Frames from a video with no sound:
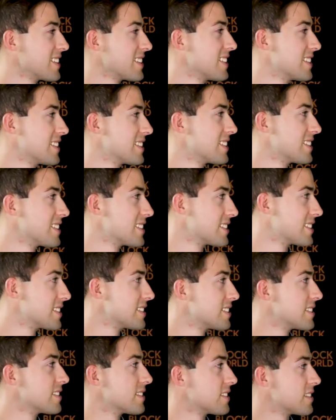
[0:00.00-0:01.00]

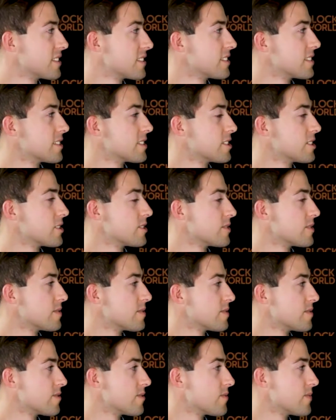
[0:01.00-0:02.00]

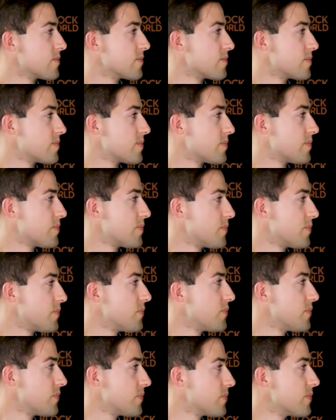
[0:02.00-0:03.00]

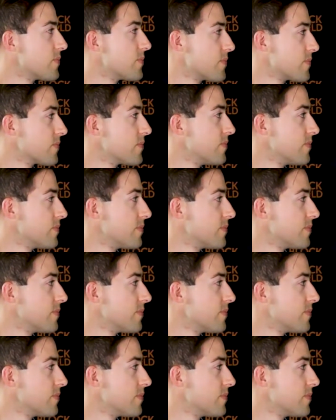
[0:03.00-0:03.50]
The person shown says nothing.